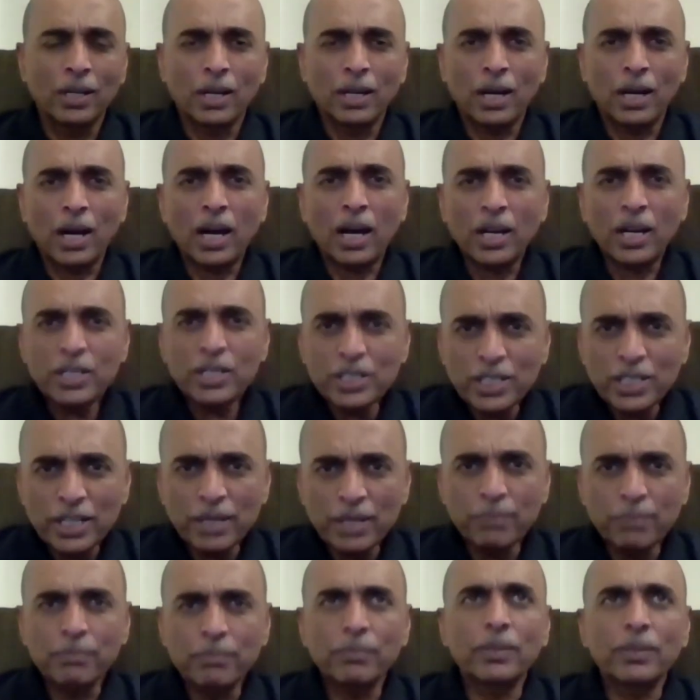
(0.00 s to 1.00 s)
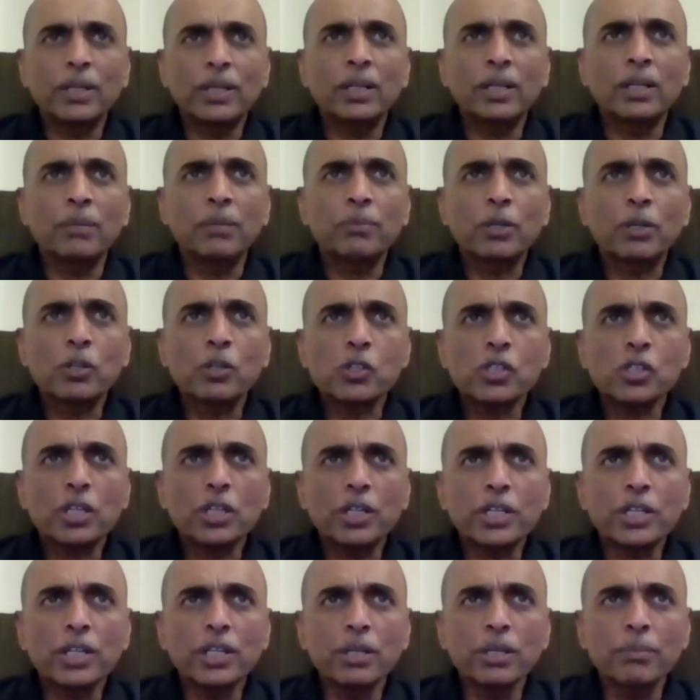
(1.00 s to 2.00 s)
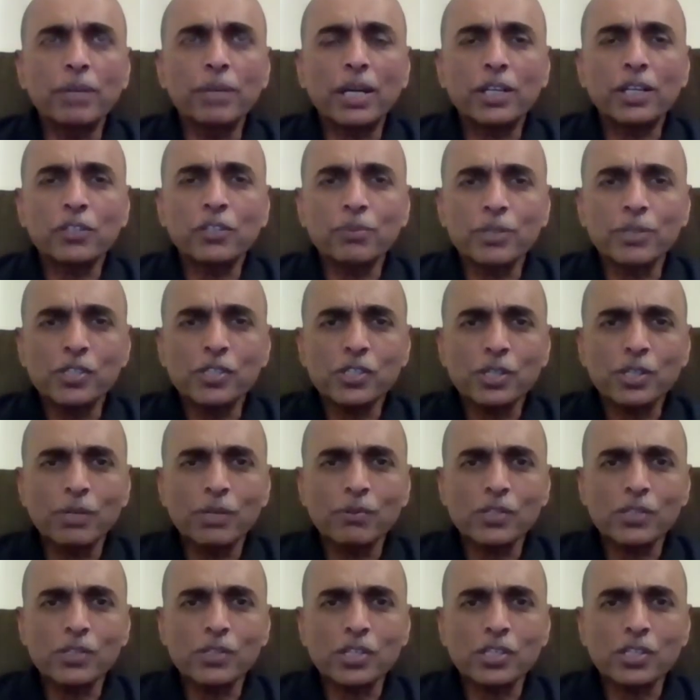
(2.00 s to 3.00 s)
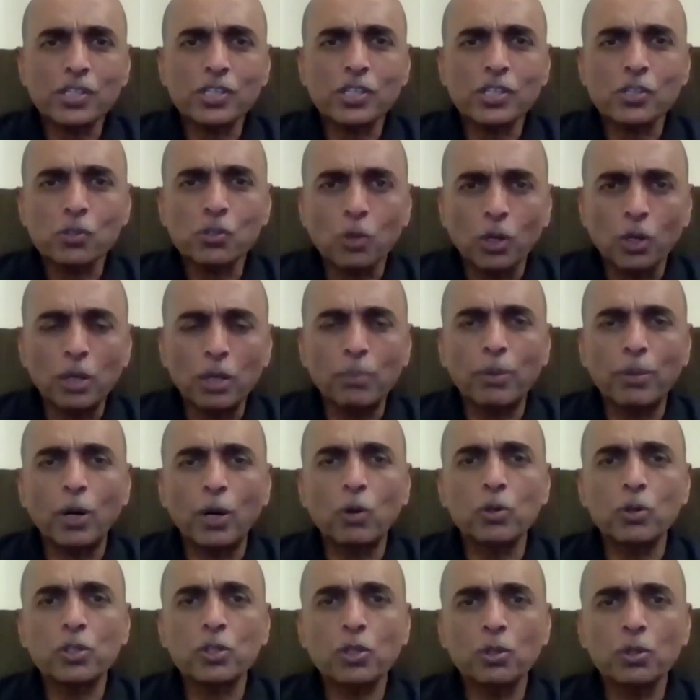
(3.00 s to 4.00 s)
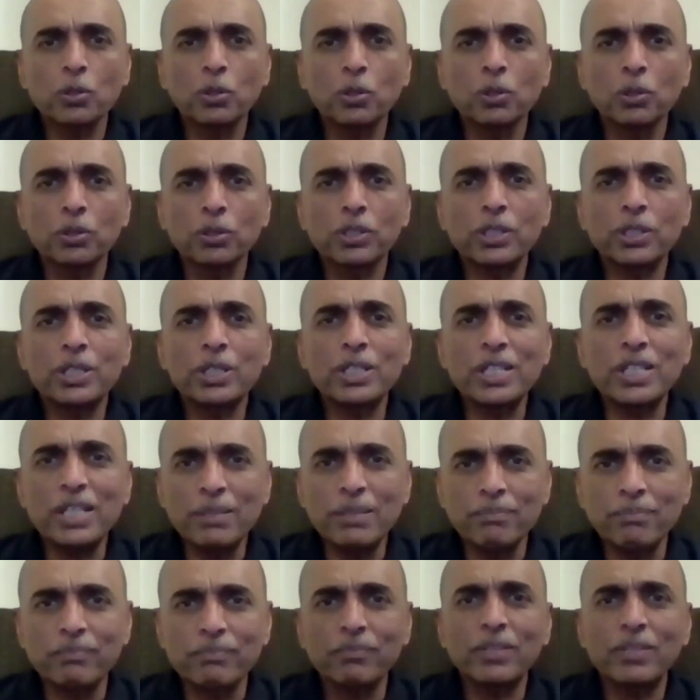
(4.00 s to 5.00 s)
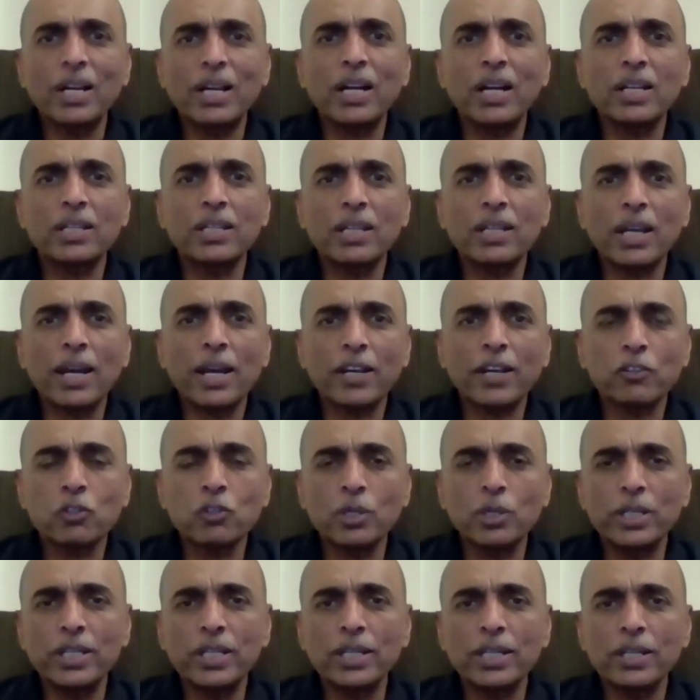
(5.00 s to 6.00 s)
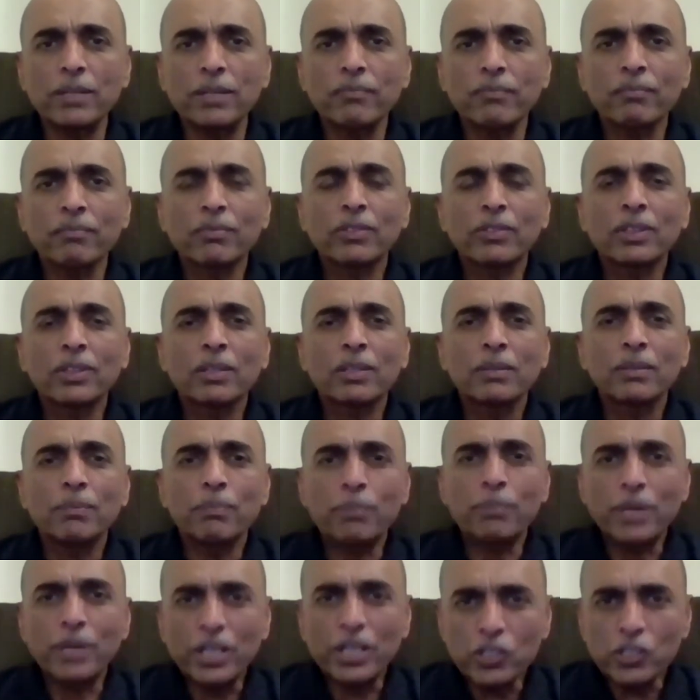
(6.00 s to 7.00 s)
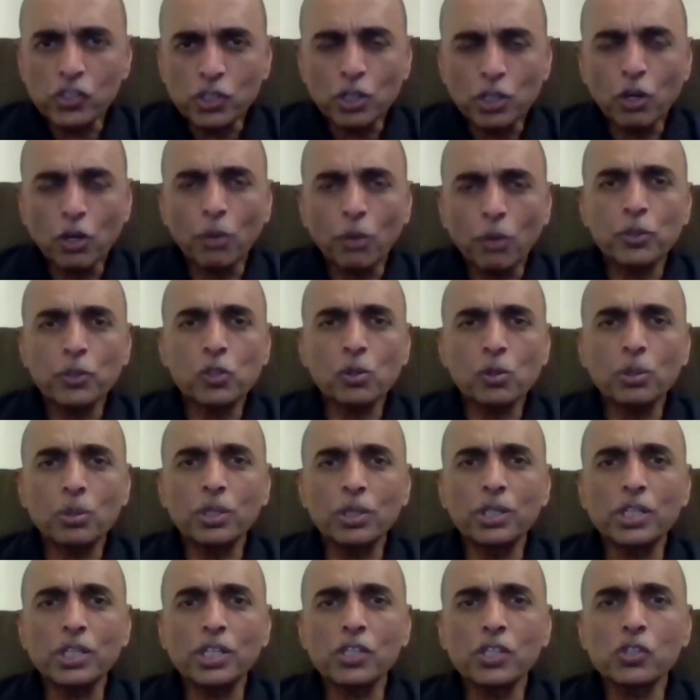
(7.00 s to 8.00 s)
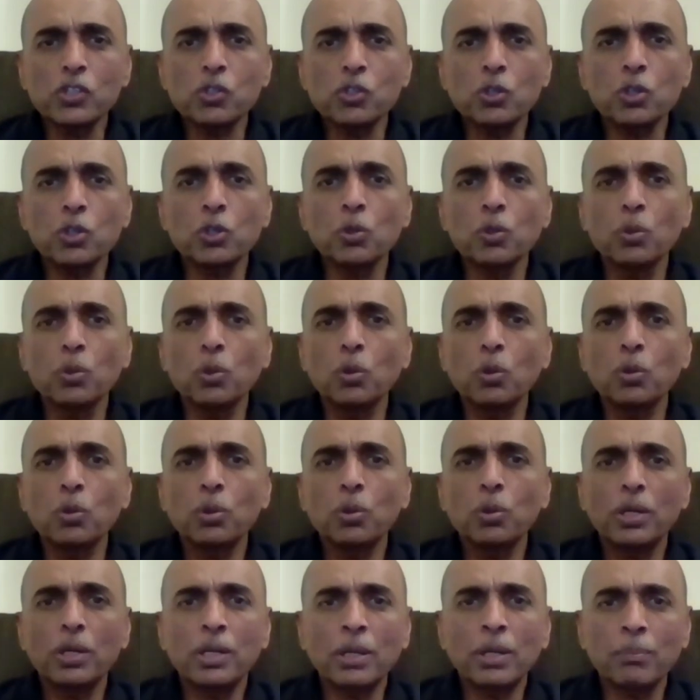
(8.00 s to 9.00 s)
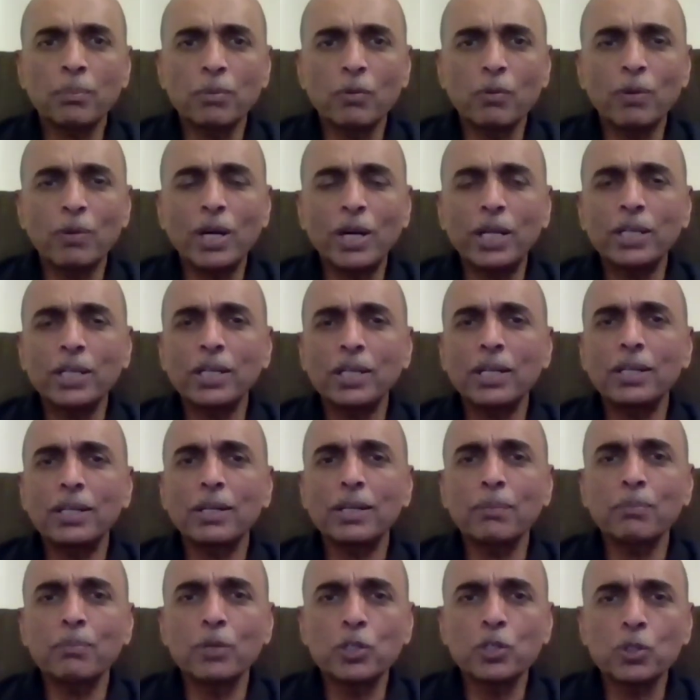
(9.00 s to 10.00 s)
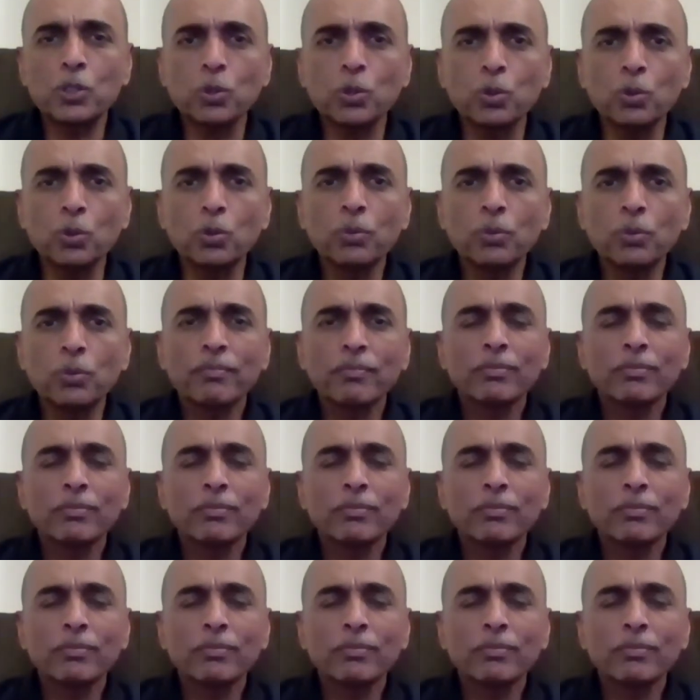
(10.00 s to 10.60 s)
Our team, because career management services is all about the team that actually brings the opportunities to you, number one, and number two,